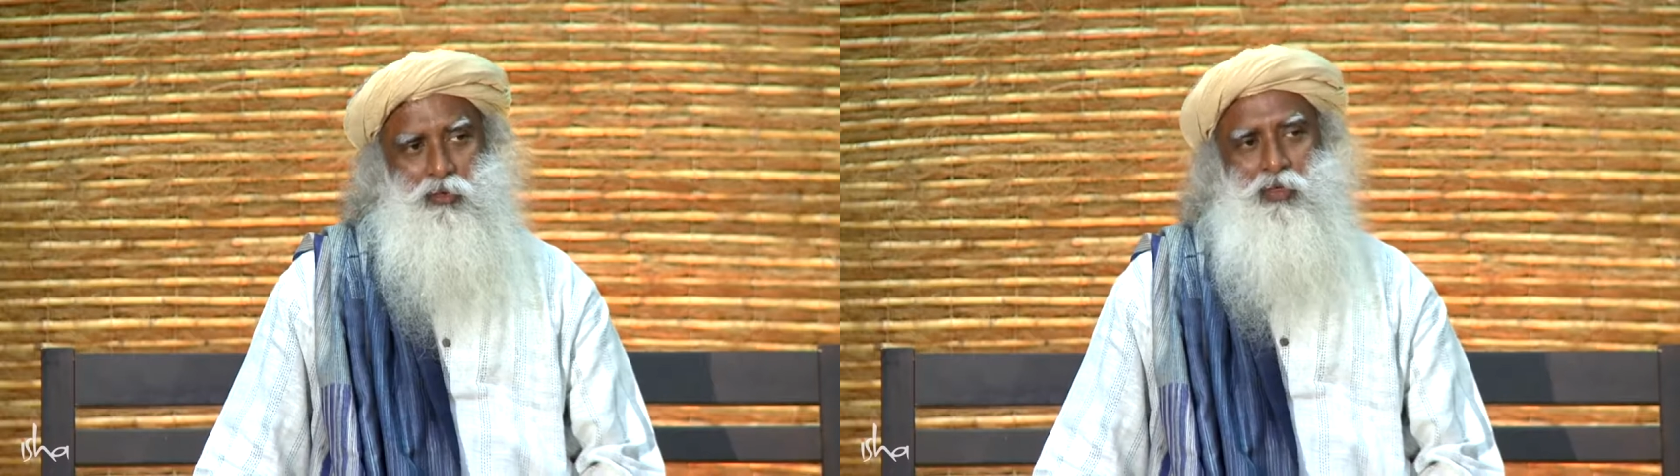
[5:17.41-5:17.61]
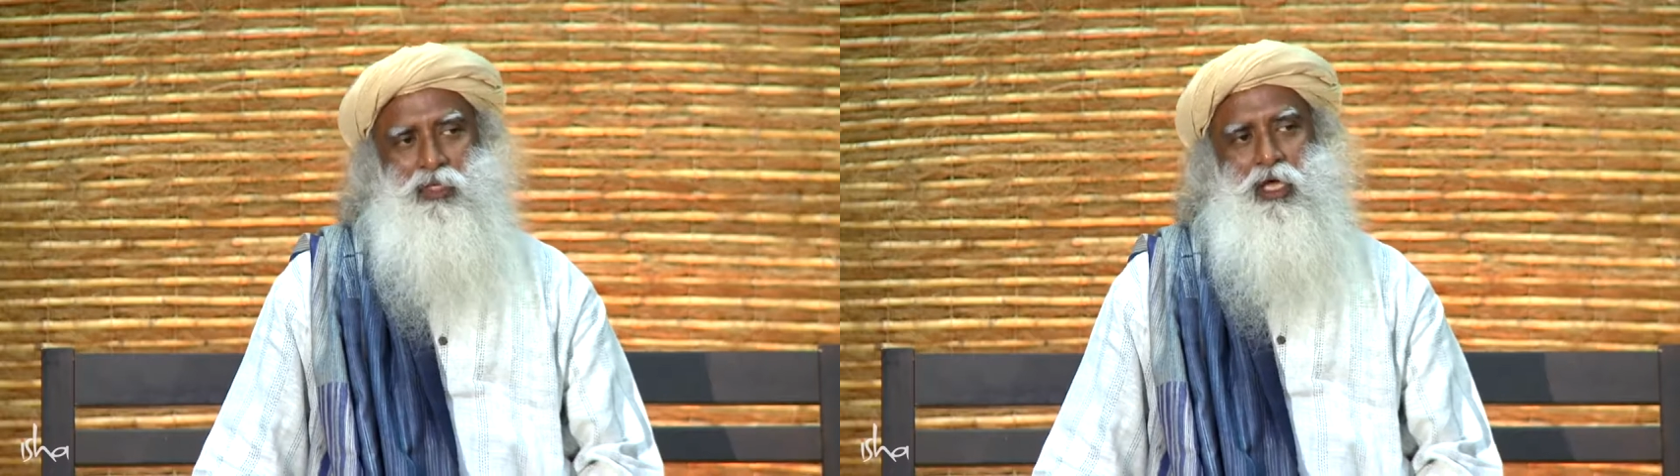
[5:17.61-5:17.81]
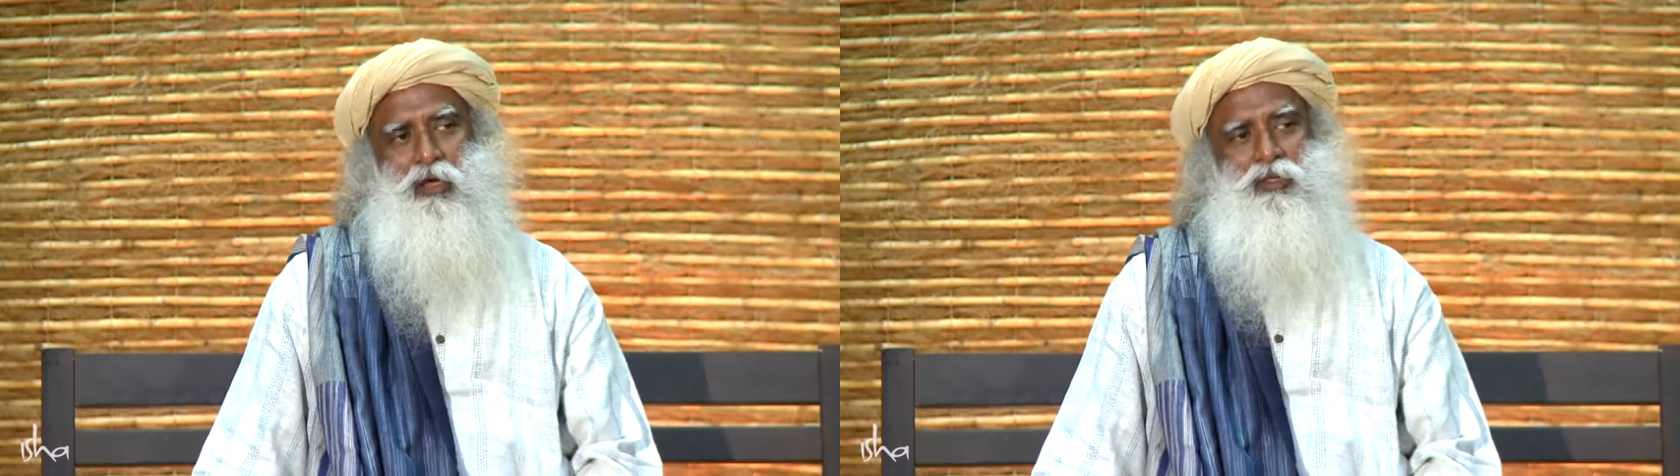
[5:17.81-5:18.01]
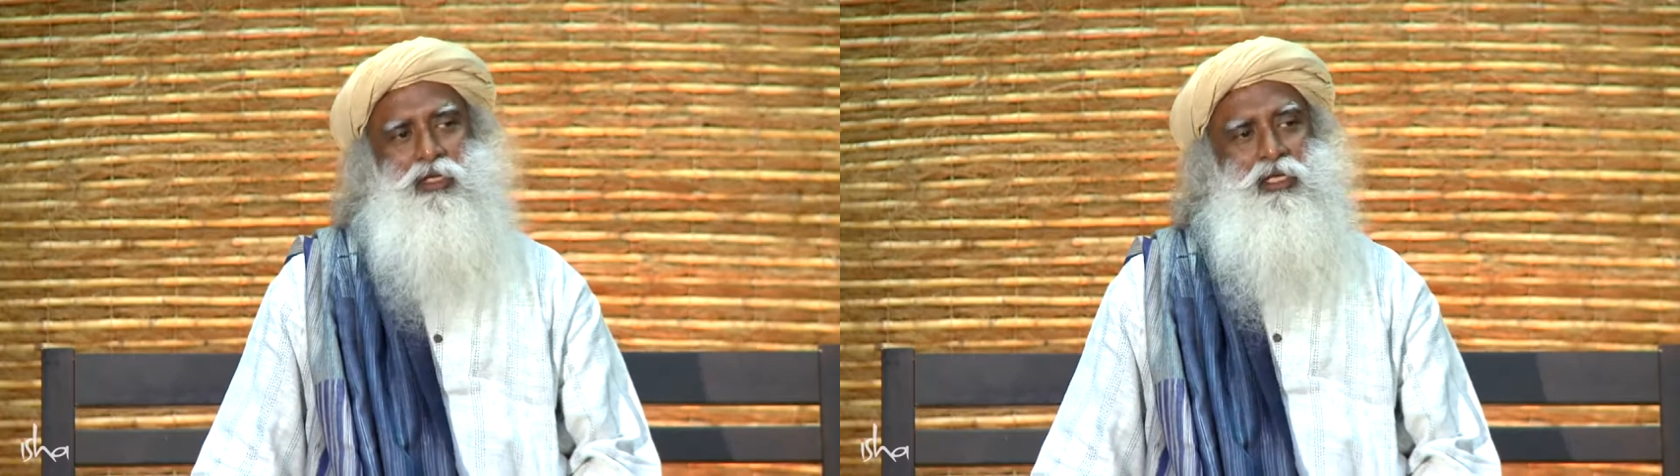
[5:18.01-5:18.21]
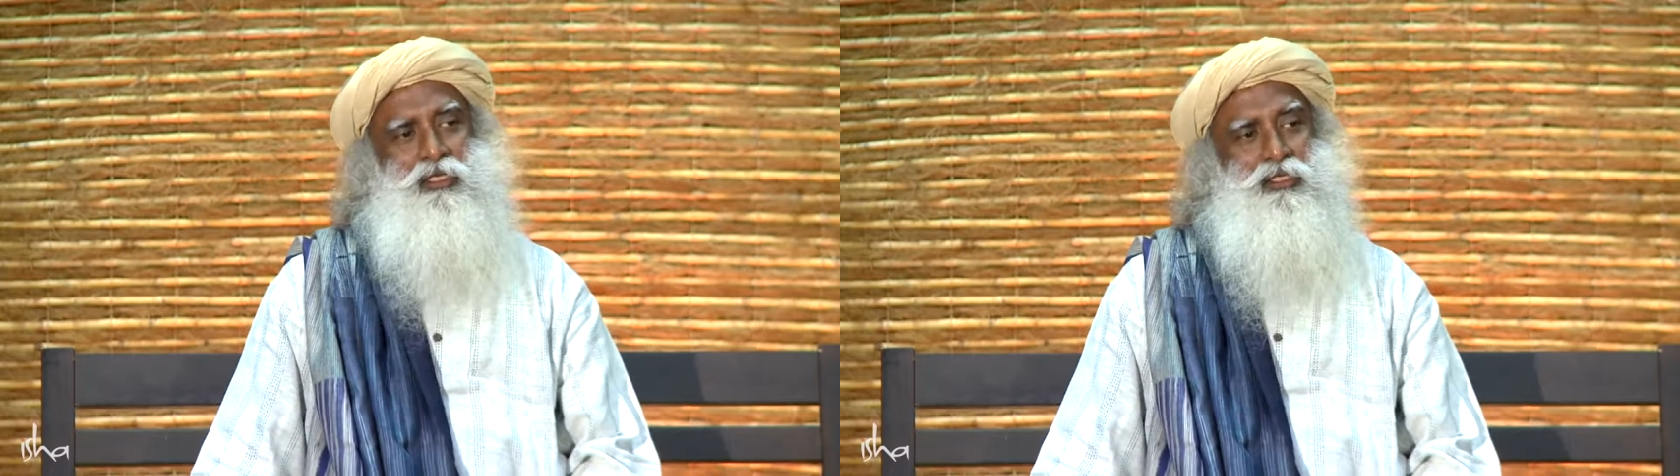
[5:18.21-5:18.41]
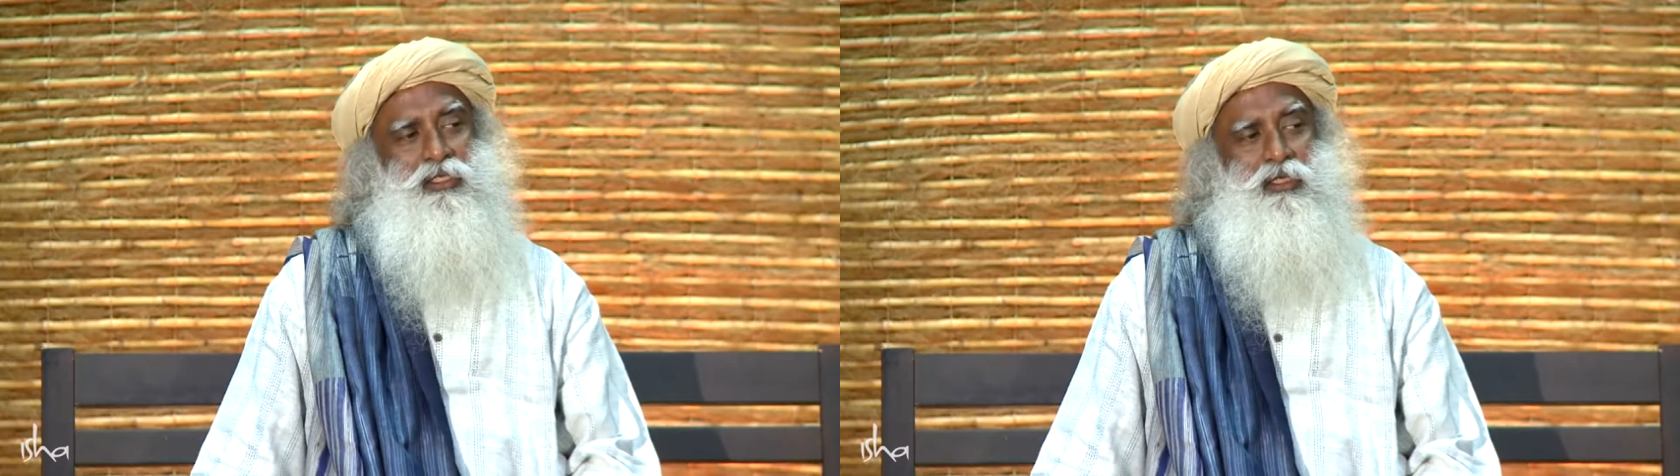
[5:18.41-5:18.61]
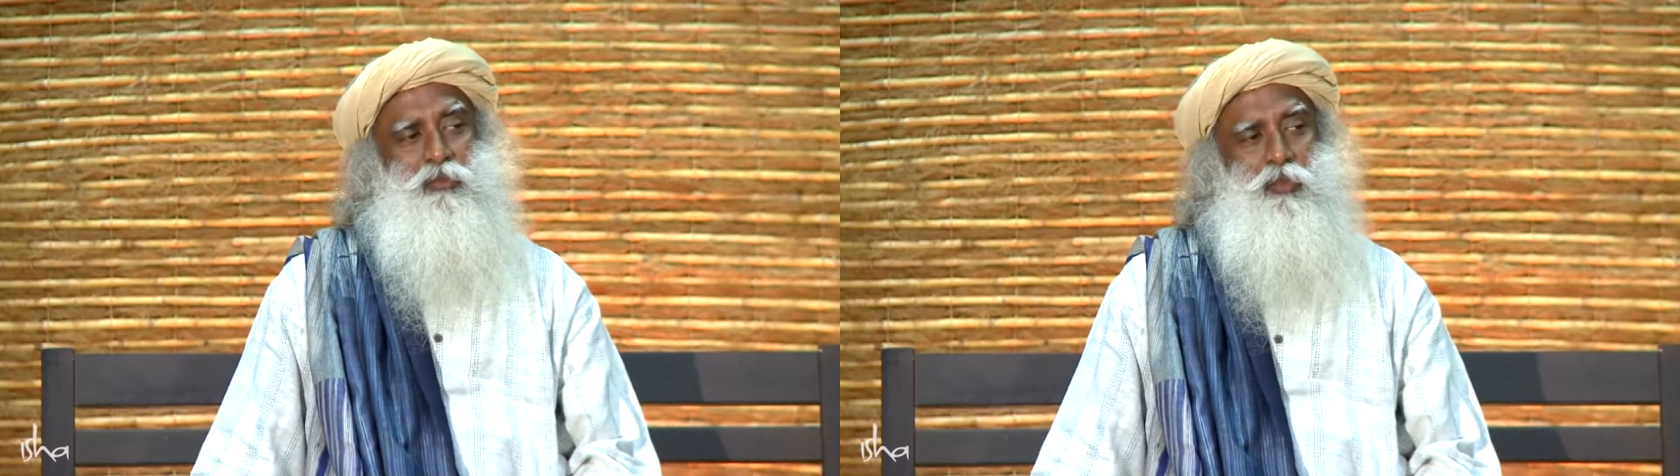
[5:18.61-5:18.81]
Without the necessary